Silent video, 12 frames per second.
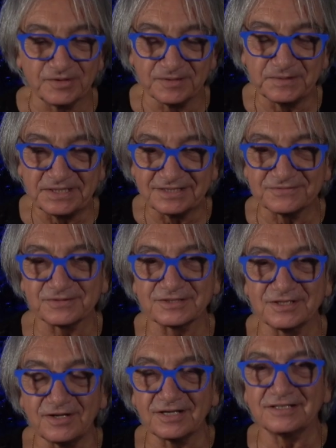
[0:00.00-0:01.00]
I mean, for as
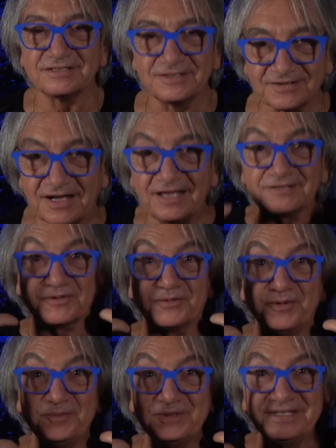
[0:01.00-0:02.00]
long as your eyes are
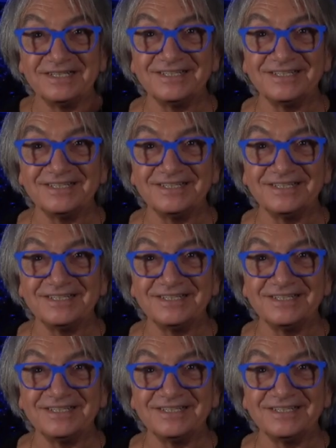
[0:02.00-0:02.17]
open